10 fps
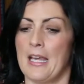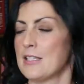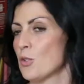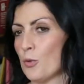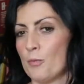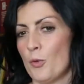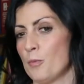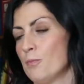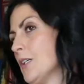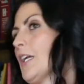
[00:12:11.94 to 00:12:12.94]
kids
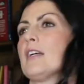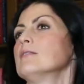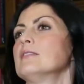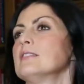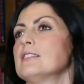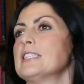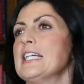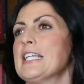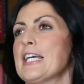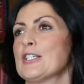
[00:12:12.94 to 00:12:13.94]
or
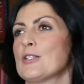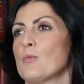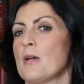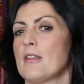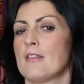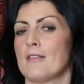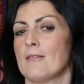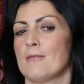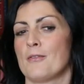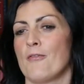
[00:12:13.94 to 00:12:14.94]
teenagers with
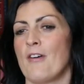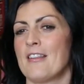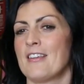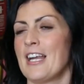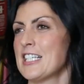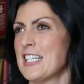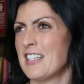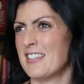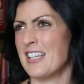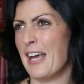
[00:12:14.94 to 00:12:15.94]
the fact that actually
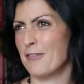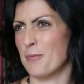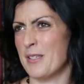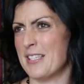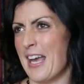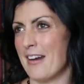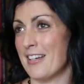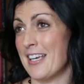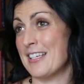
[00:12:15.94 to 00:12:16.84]
it doesn't have to be scary.